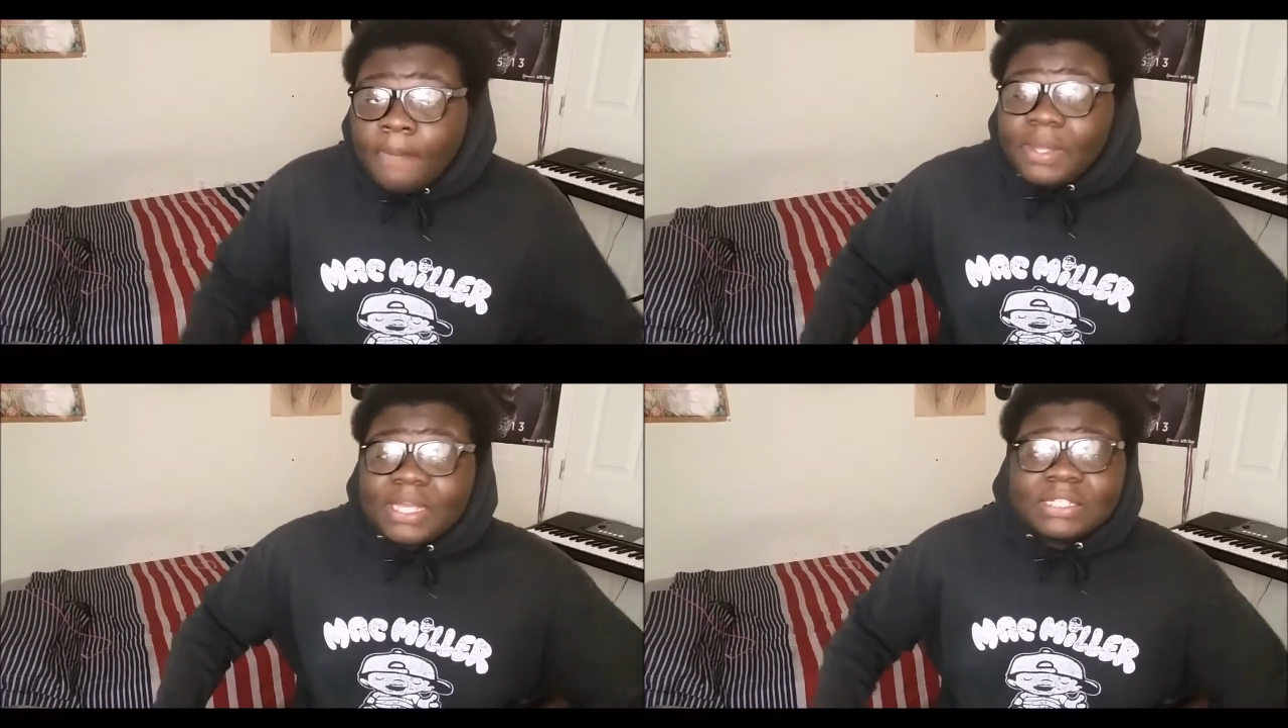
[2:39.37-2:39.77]

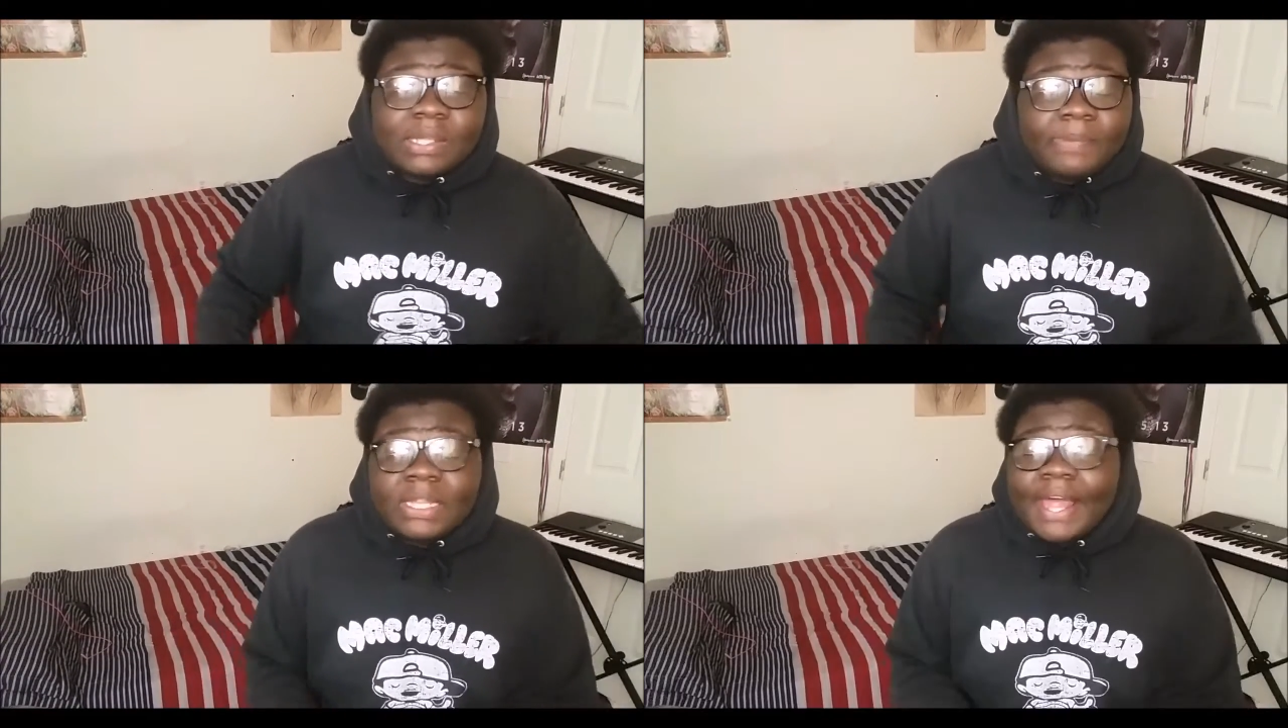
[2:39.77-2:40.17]
Because,
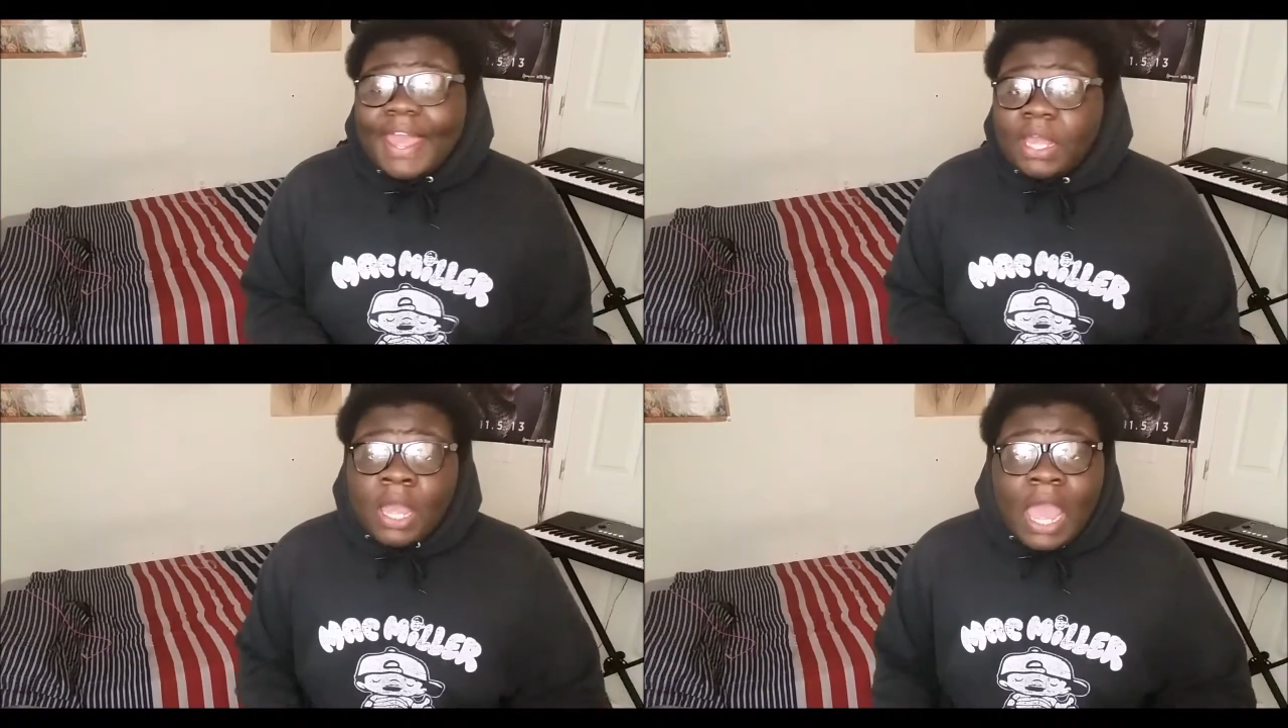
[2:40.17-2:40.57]
I mean,
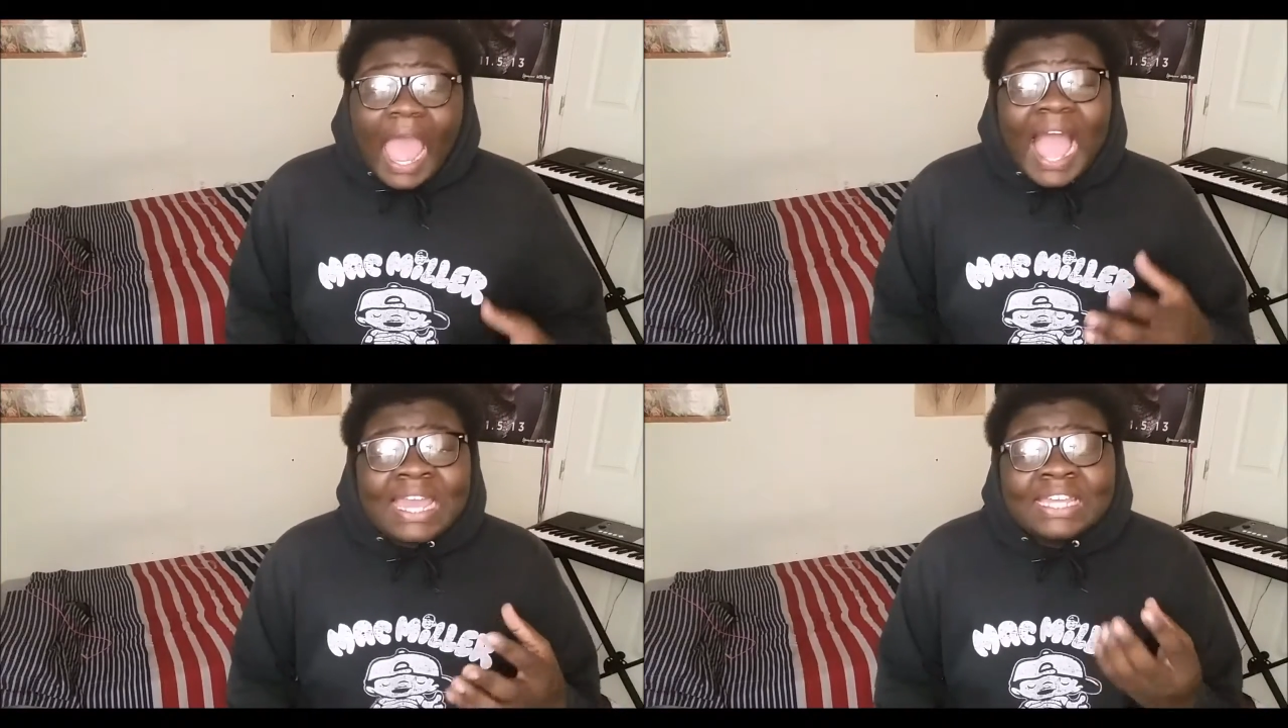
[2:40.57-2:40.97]
like,
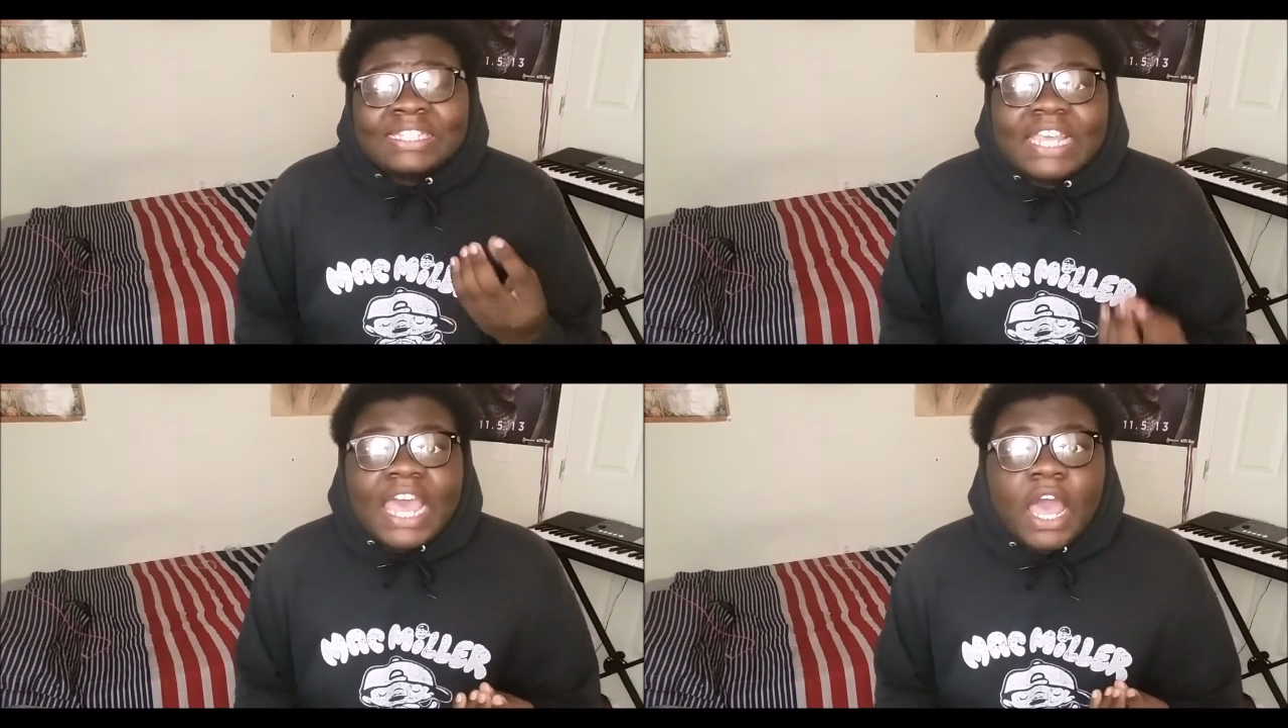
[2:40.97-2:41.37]
I
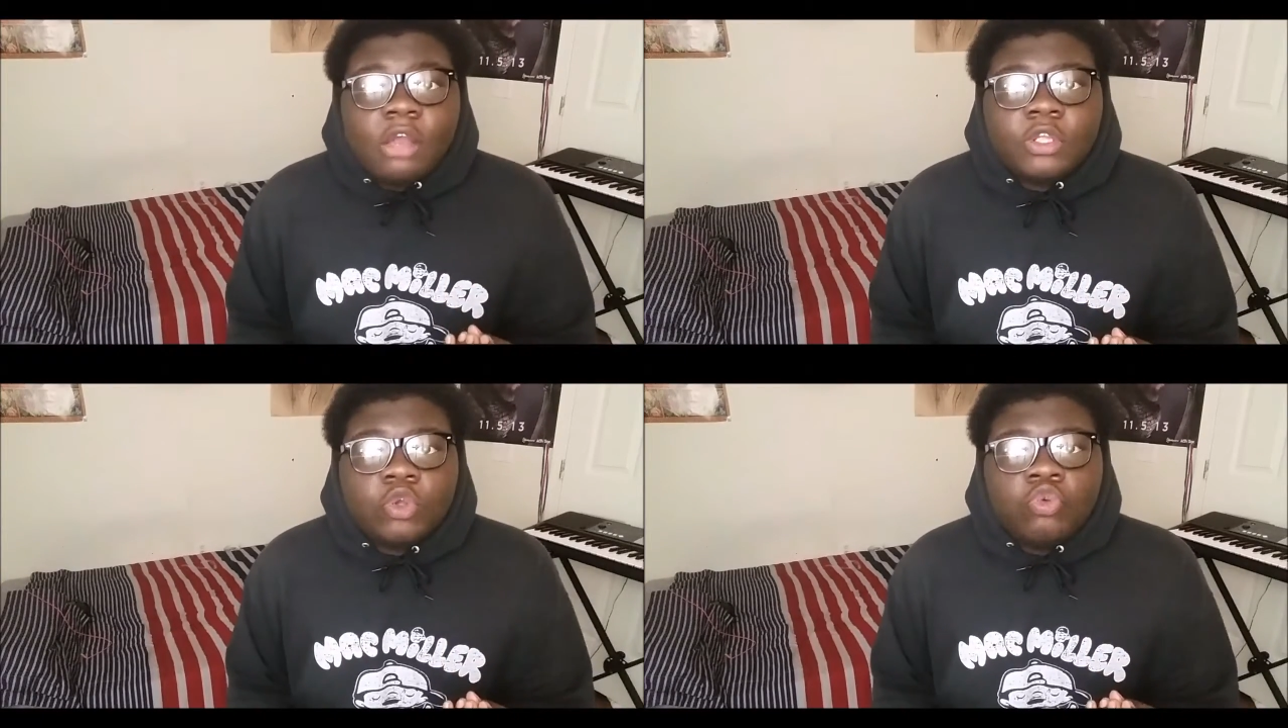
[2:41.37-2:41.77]
can
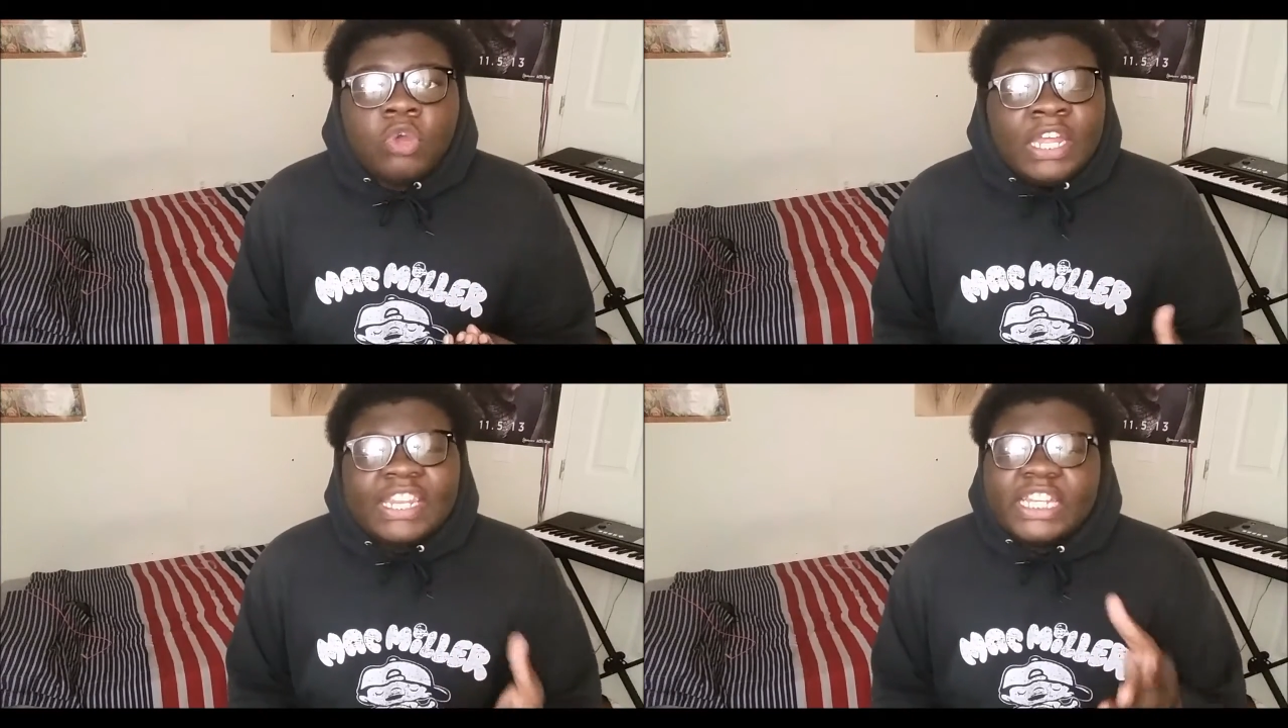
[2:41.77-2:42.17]
tell you
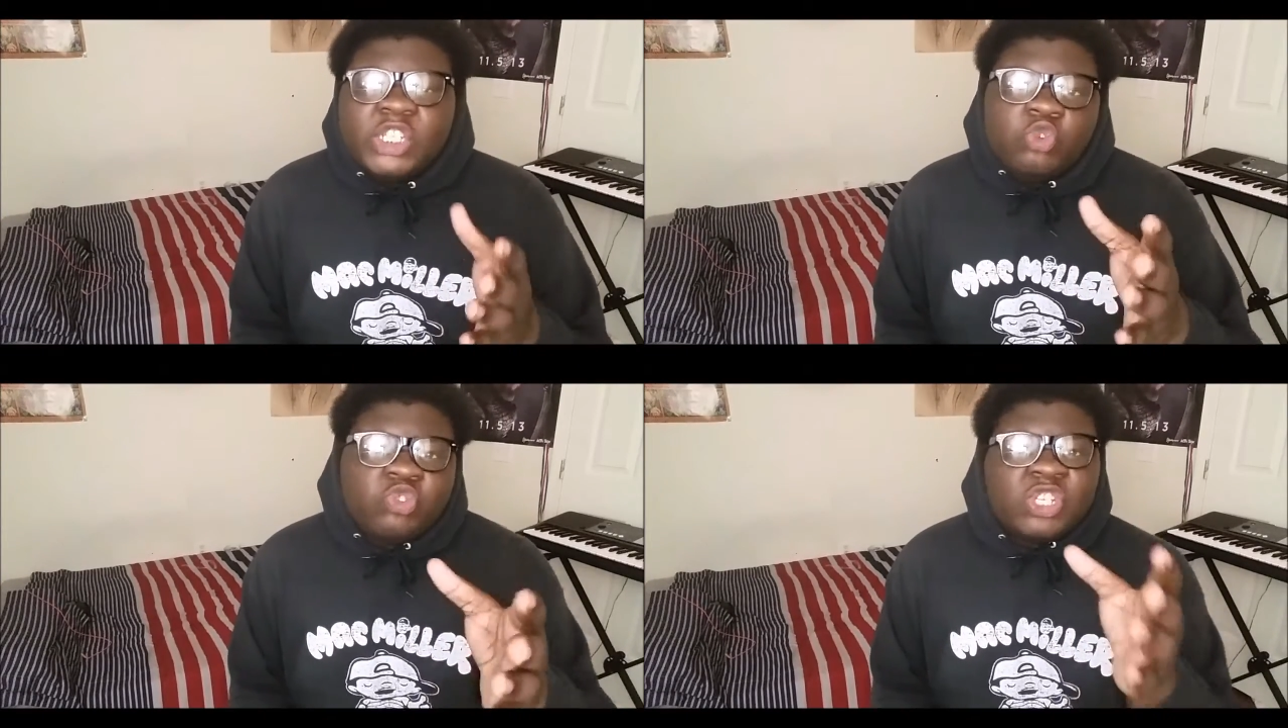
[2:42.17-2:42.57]

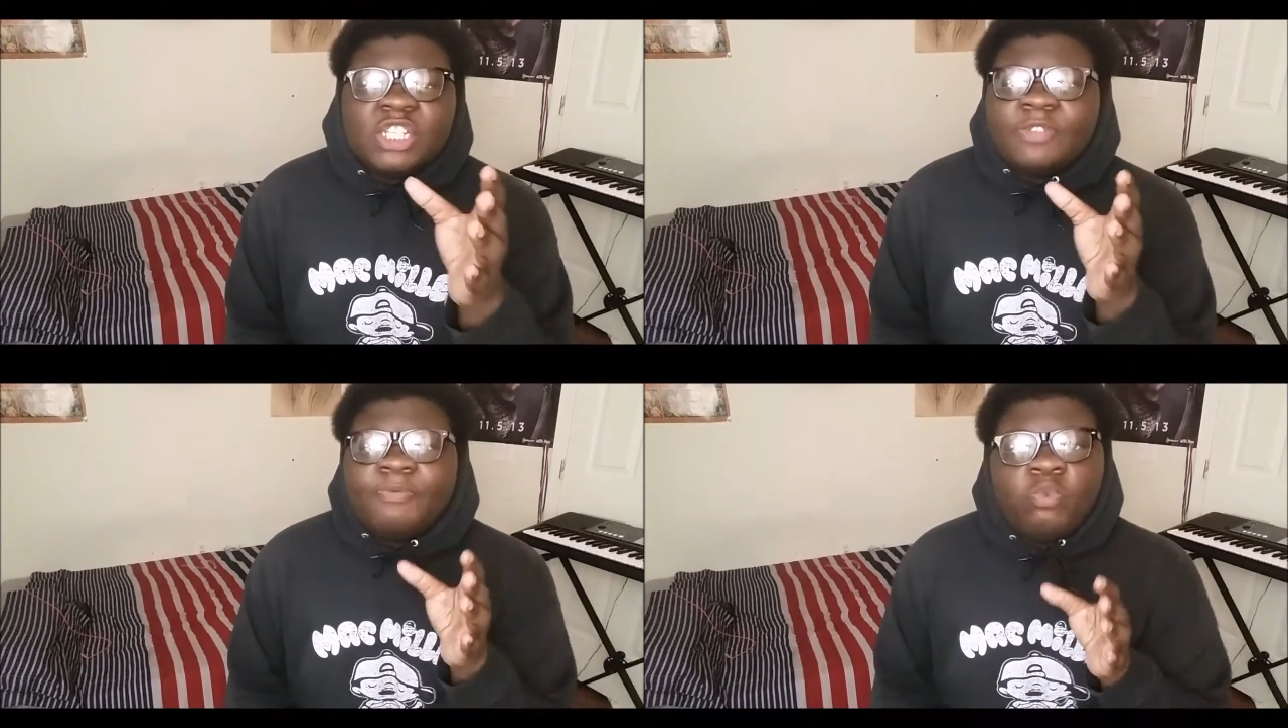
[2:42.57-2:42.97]
that you was
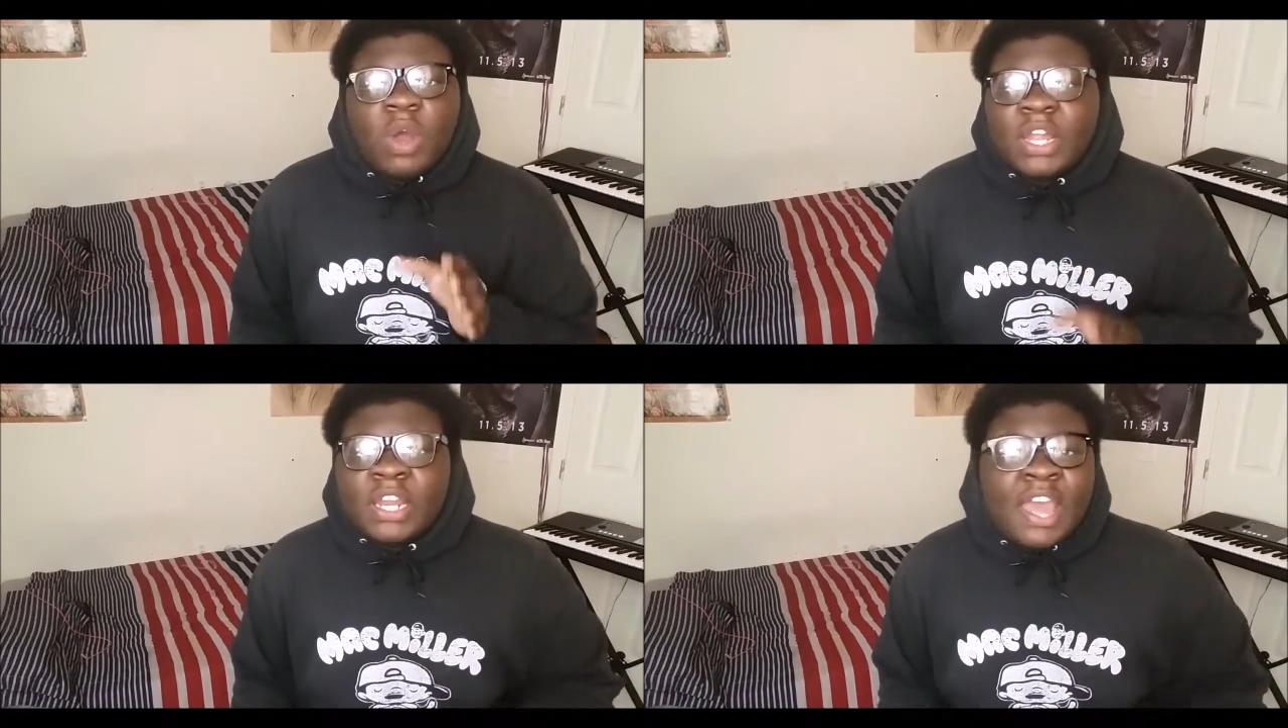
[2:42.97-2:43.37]
just
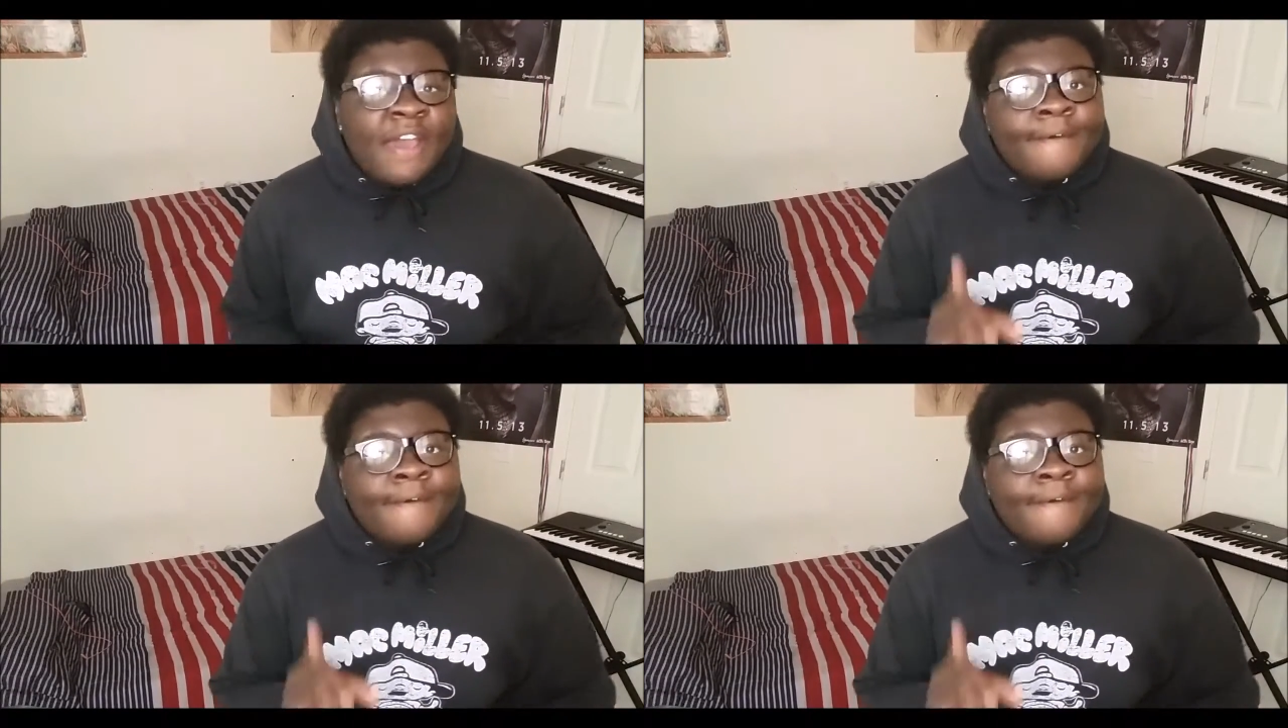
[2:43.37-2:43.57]
one